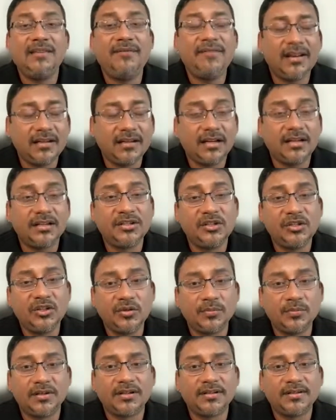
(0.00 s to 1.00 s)
even
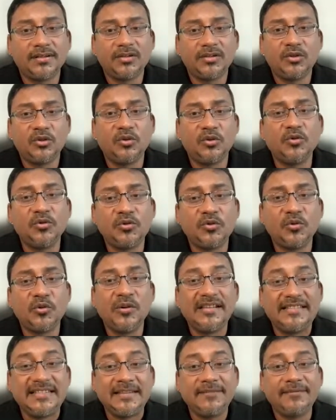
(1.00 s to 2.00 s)
consumers choose to
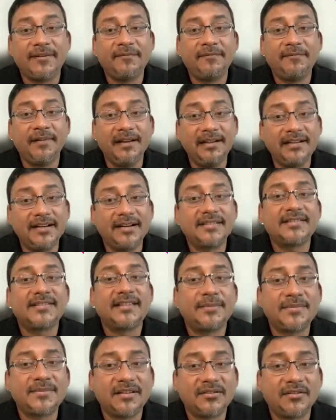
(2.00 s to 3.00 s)
receive a filtered
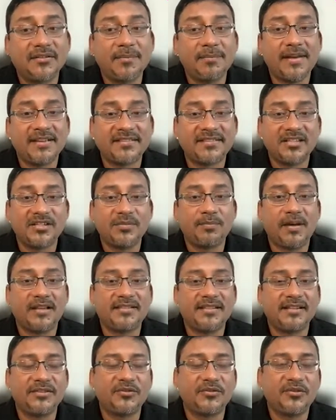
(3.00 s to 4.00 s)
subset of the message
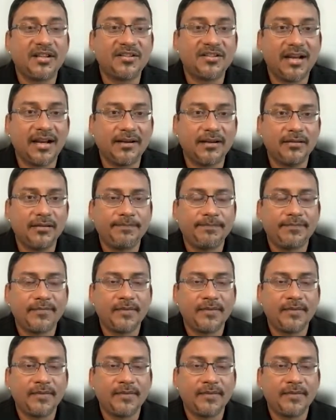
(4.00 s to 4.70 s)
passing through the channel?